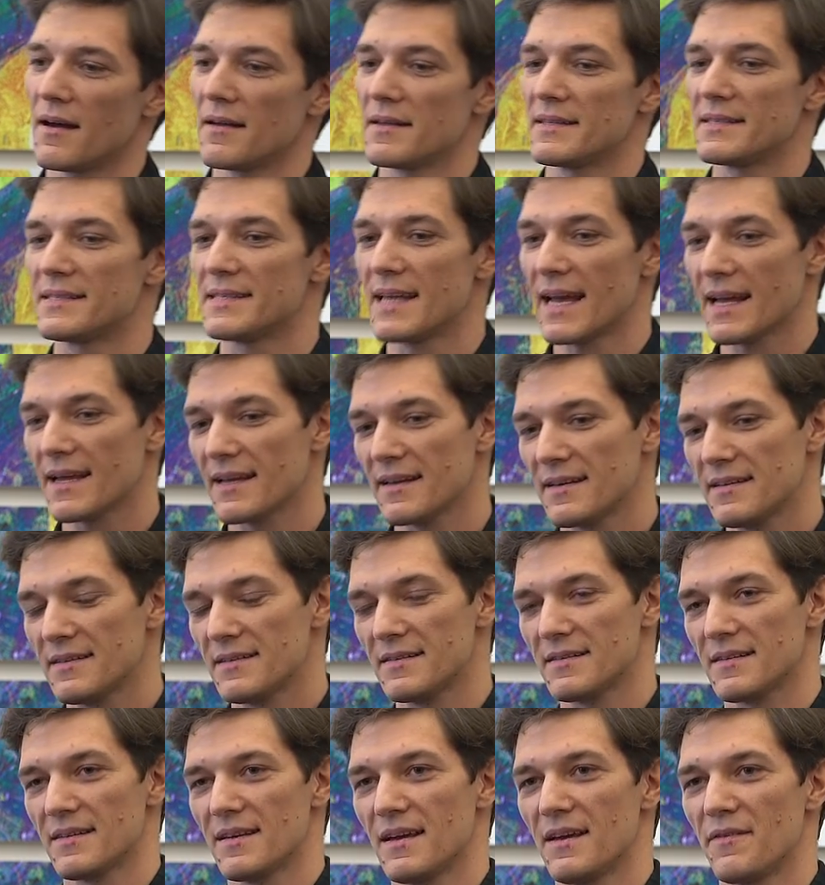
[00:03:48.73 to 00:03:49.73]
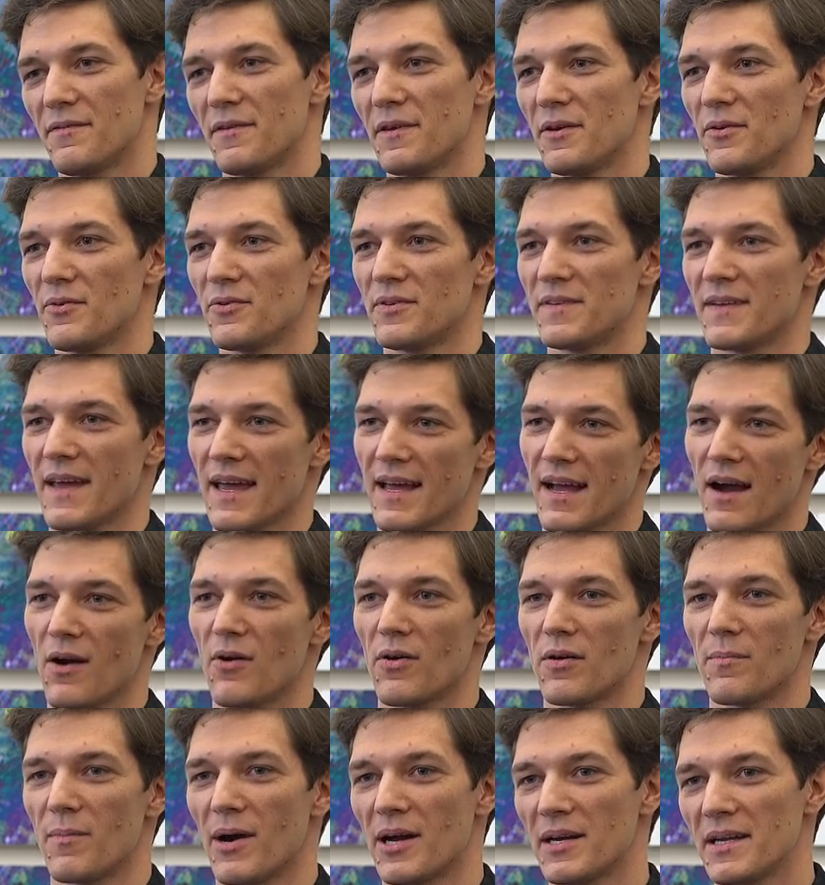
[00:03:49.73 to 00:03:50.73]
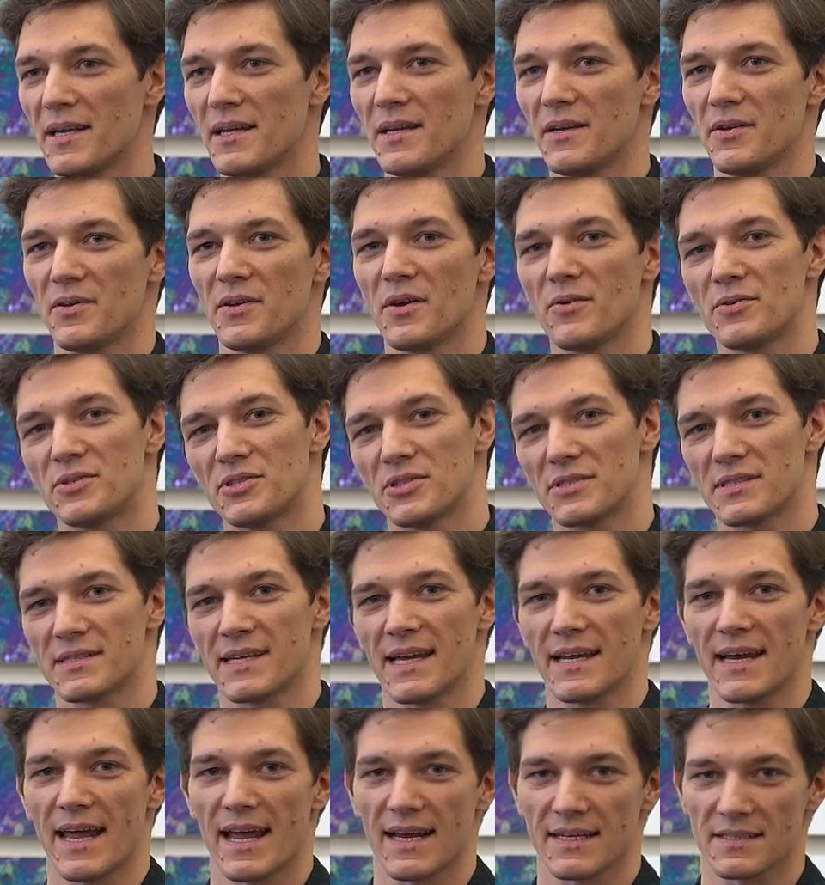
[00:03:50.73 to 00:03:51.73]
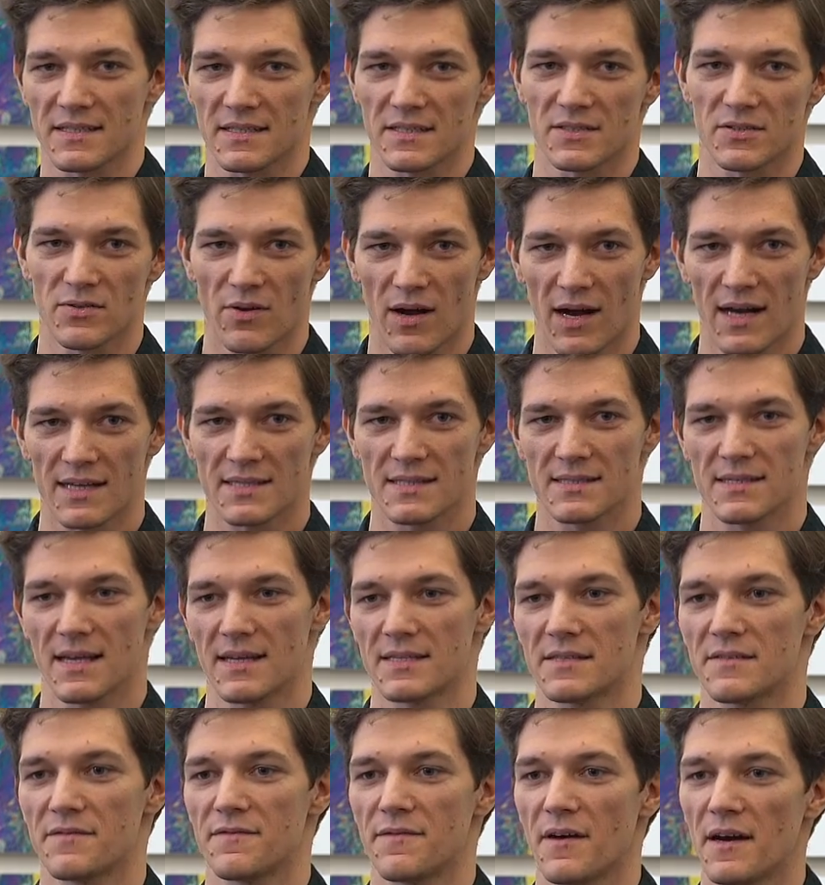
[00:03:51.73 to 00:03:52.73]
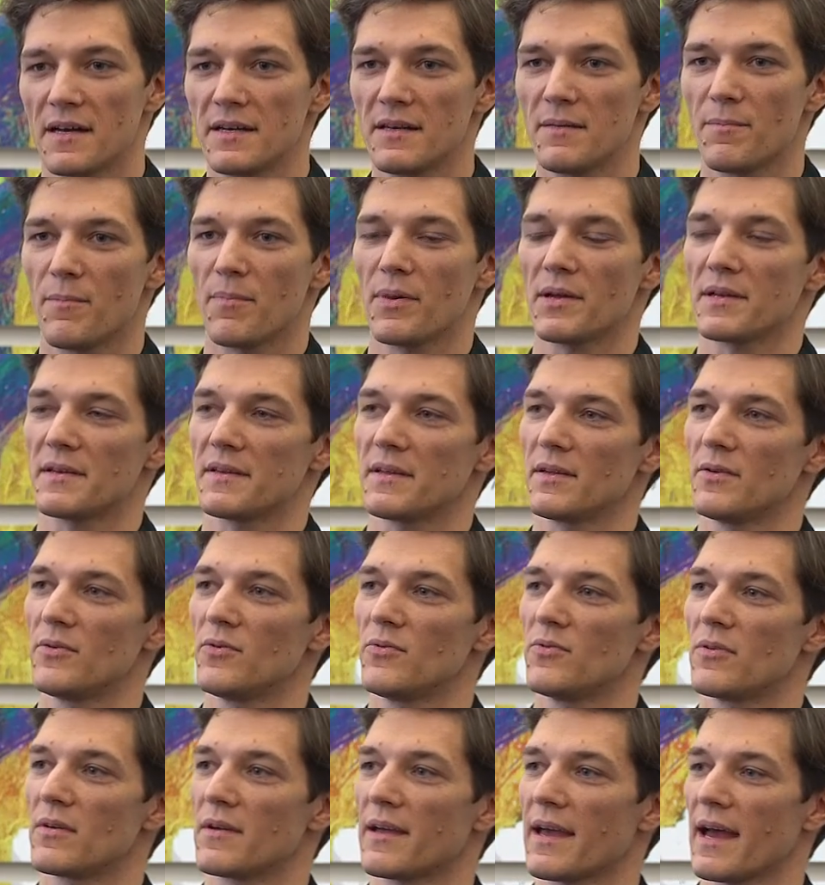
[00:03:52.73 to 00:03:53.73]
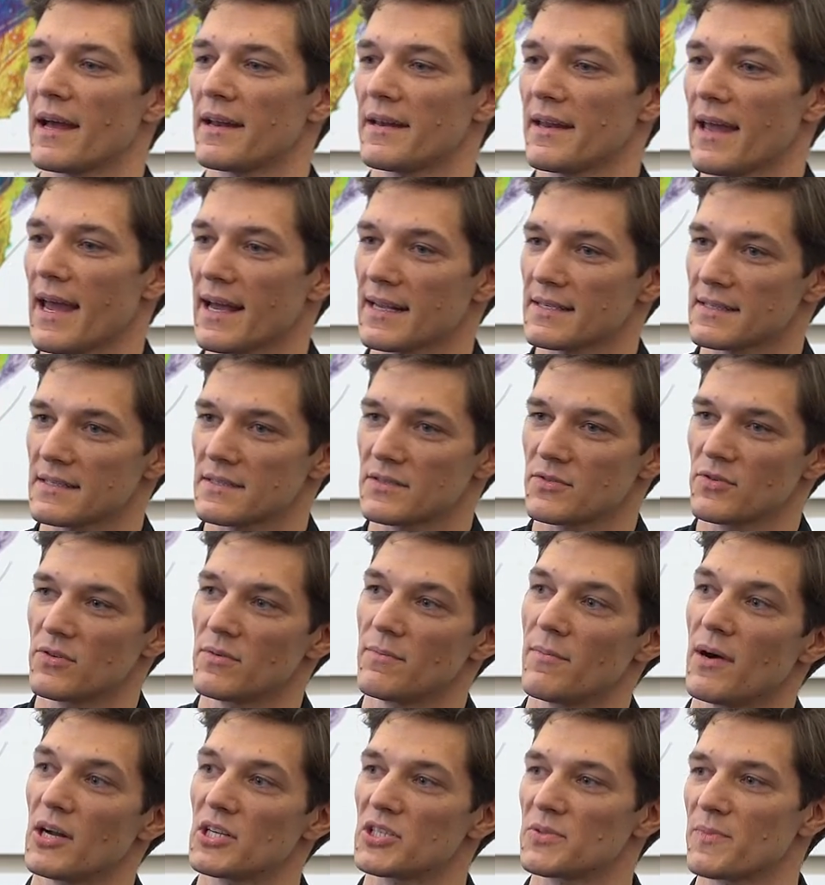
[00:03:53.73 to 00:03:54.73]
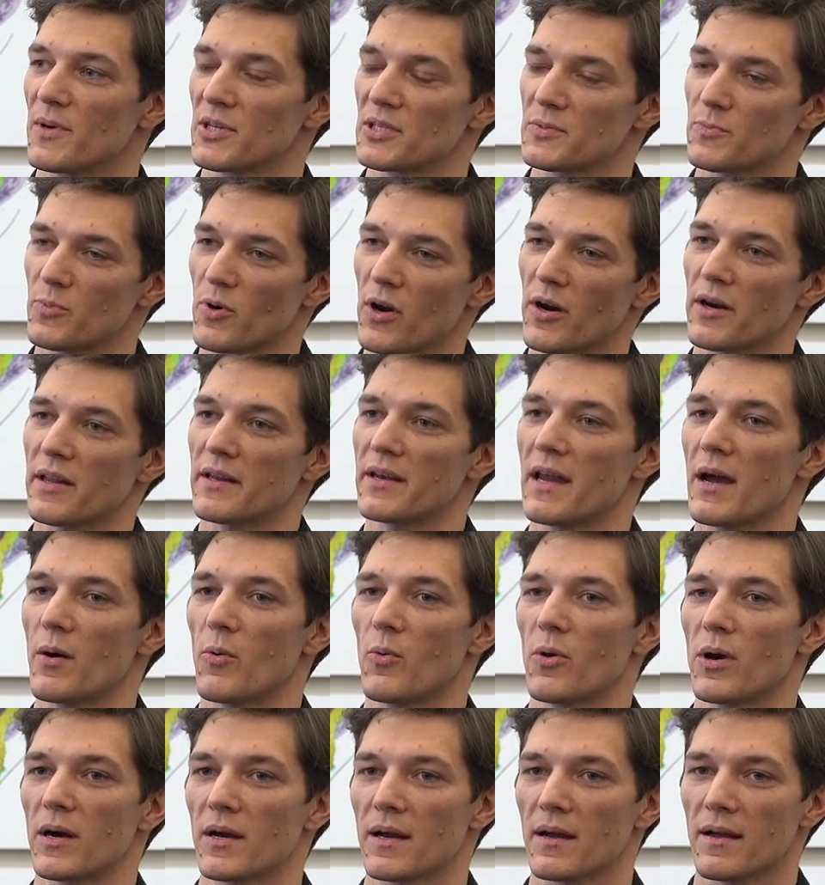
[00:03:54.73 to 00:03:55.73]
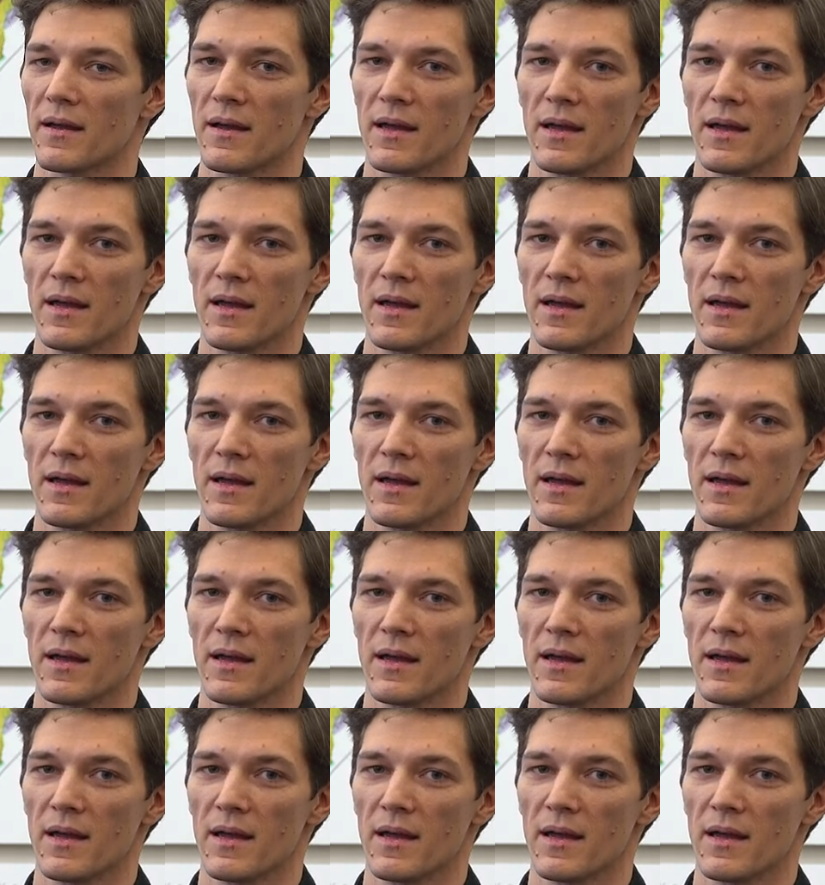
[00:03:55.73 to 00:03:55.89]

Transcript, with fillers: Second, if you take our money, you don't just get access to us as a fund, but you get access to a much, much broader network.